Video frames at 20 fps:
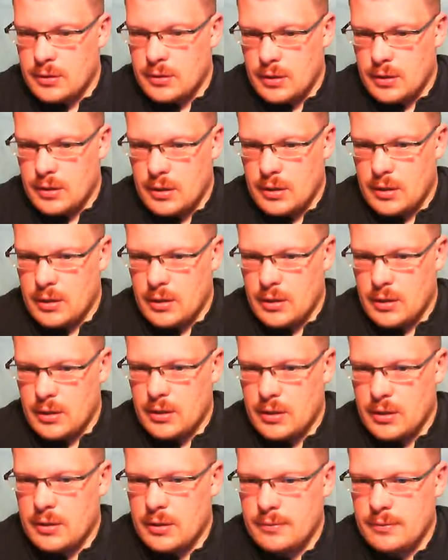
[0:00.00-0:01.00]

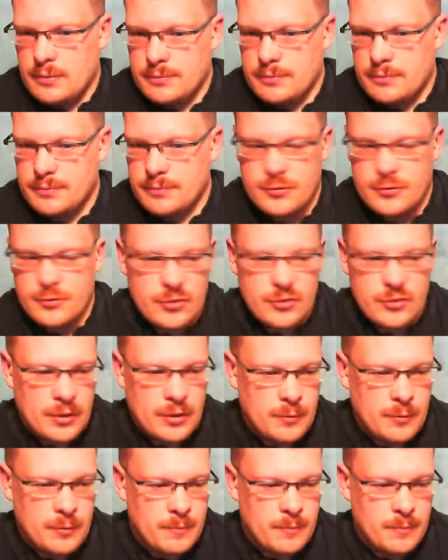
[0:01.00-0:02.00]
Uh,
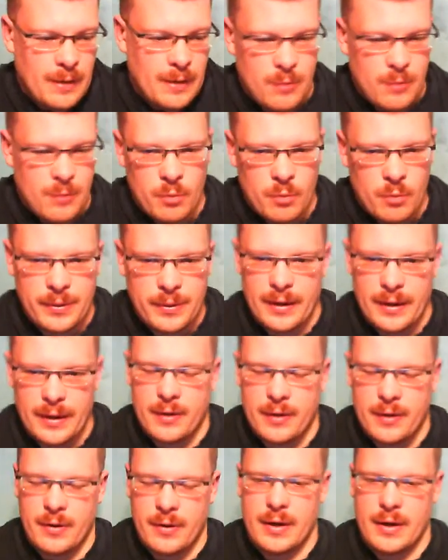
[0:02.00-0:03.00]
so I'm hoping I can
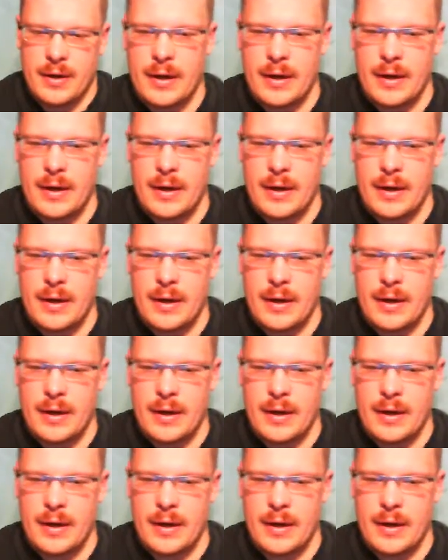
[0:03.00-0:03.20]
crank it